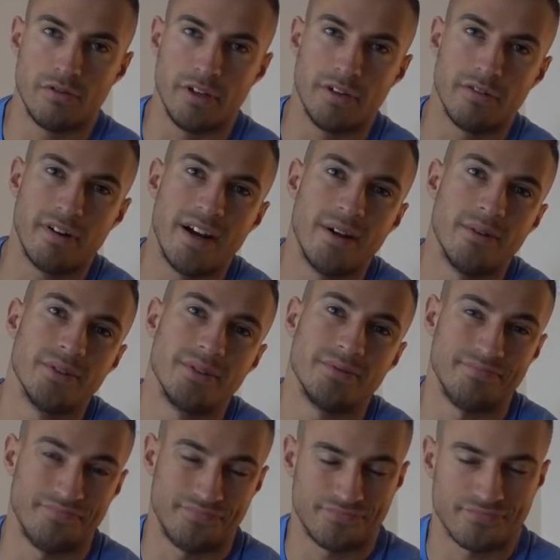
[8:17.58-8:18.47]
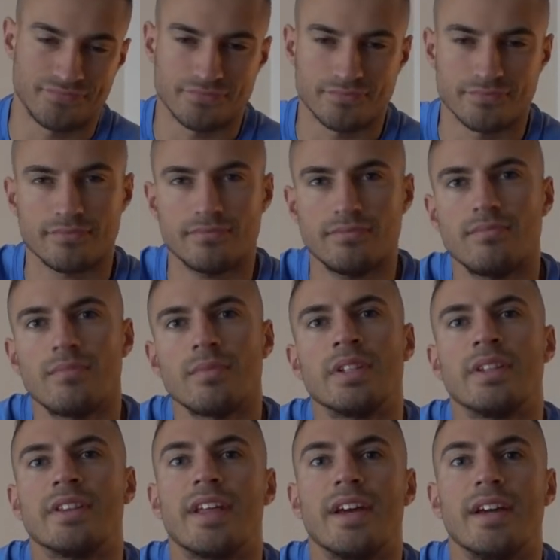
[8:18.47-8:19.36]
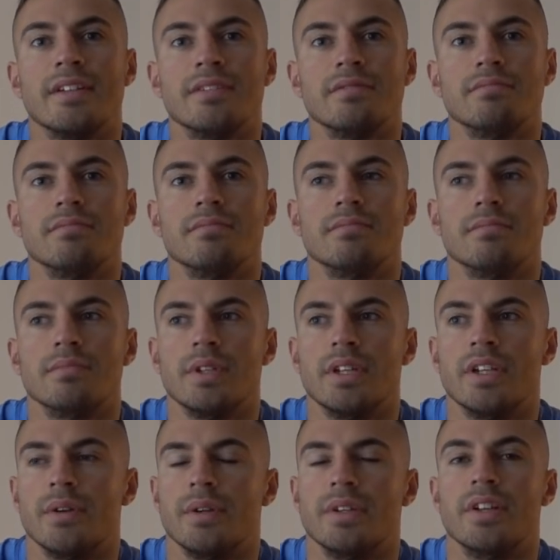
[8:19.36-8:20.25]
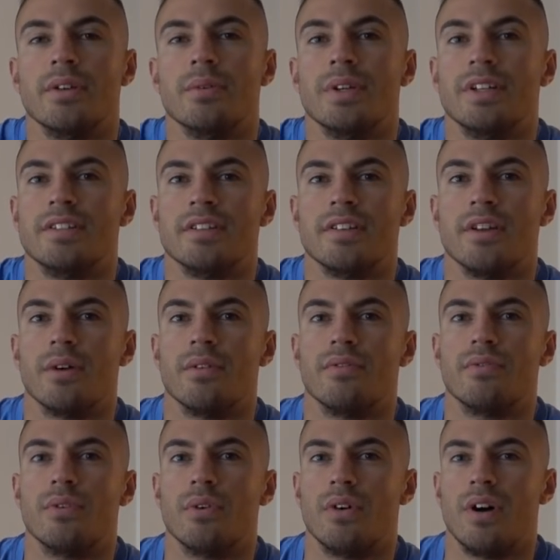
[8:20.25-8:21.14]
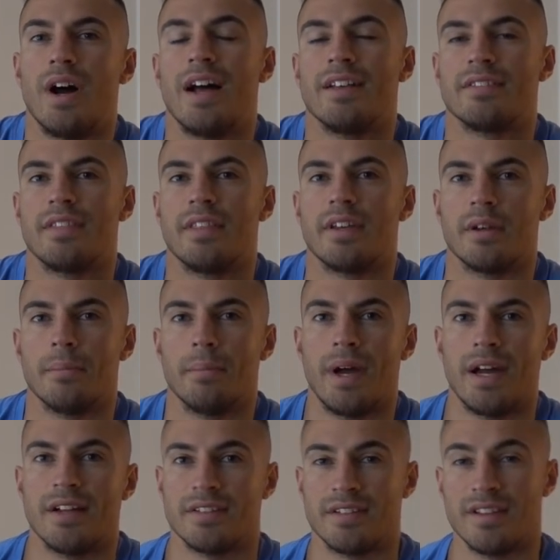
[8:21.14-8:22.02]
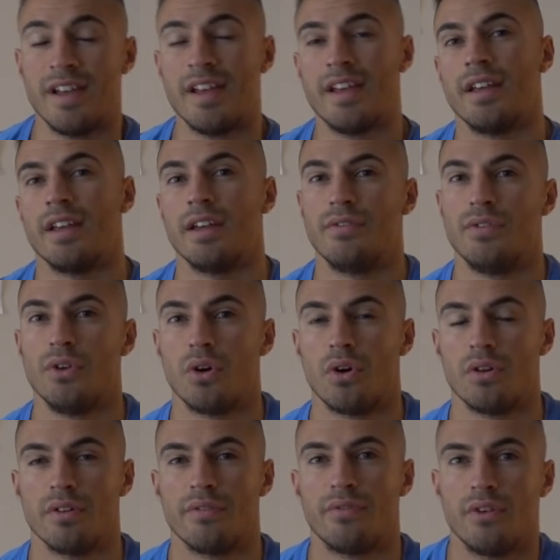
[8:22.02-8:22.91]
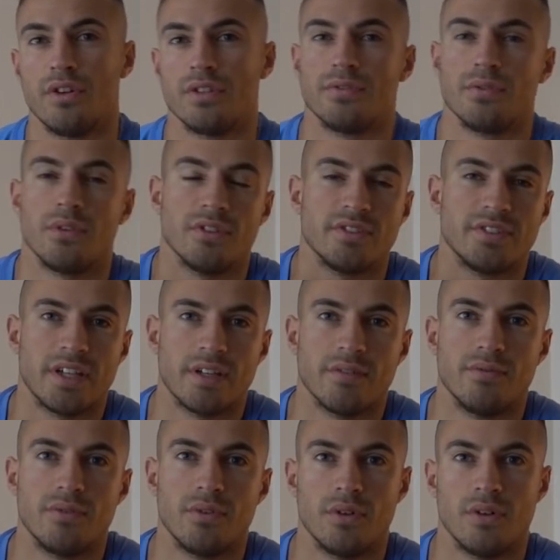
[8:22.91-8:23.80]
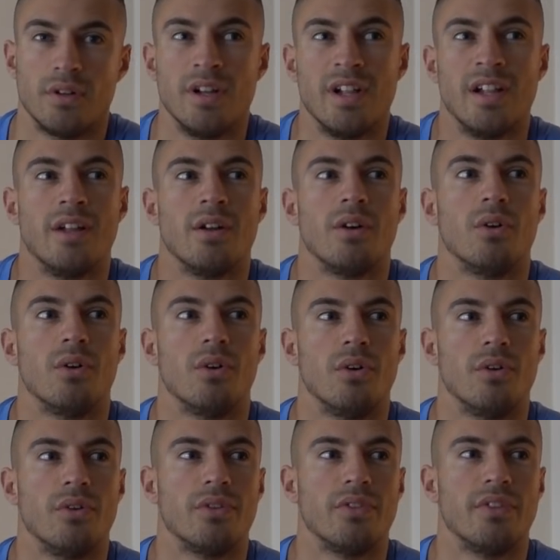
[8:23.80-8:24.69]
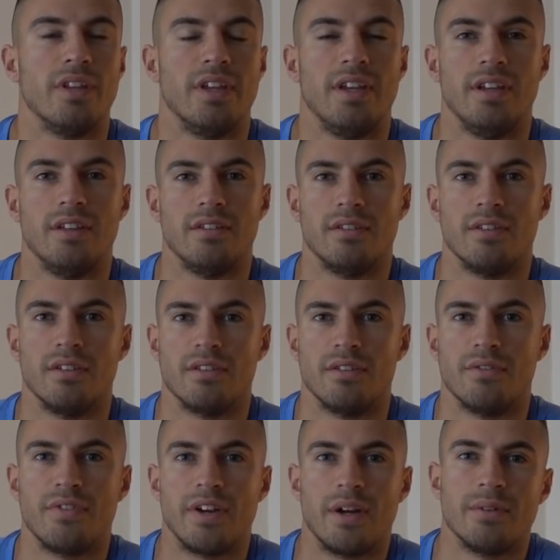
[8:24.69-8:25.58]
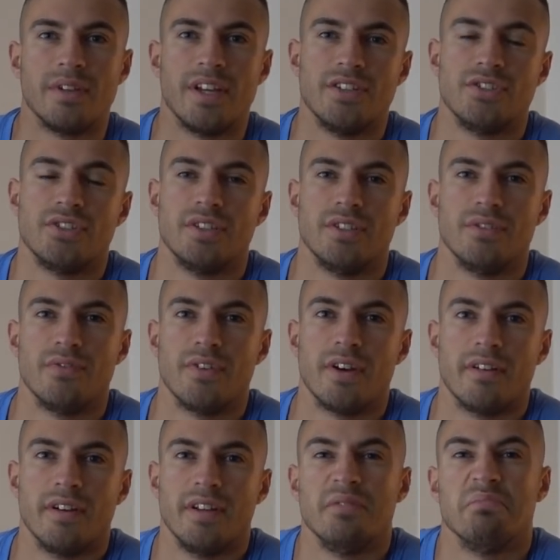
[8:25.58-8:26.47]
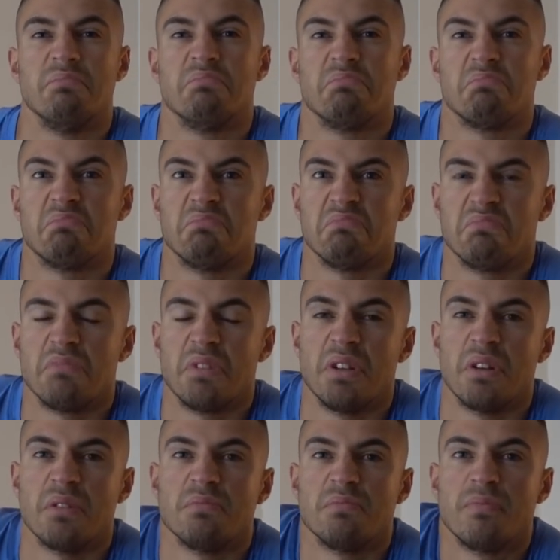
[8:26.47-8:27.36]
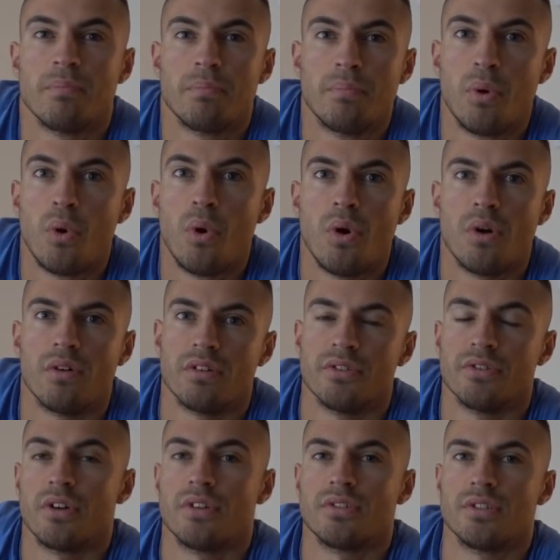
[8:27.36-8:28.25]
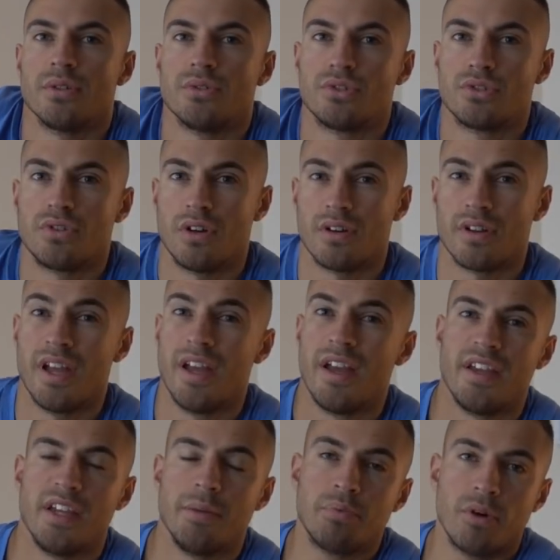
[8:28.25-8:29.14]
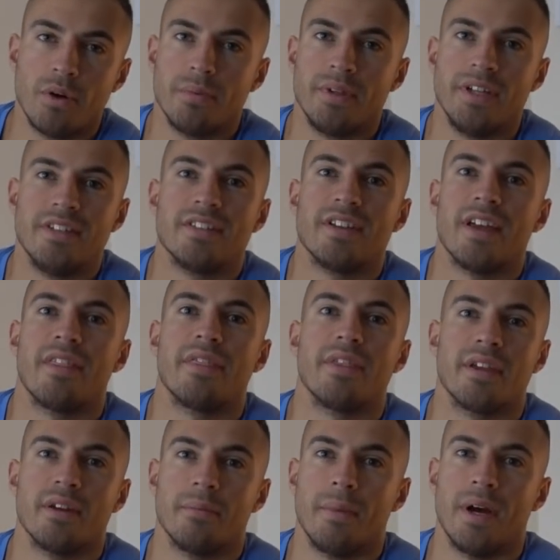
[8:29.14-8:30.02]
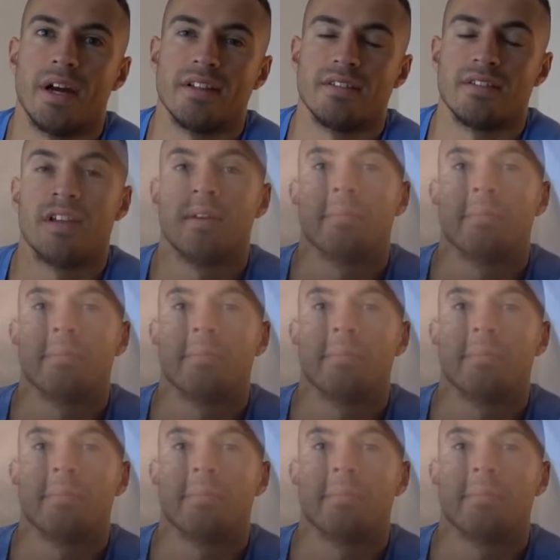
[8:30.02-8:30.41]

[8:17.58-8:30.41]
ground, then, you know, you don't need to go for as thick a mats. If you're on the first floor, second floor, or the foundation is very, you know, poor or not so strong, you probably need to get thicker mats.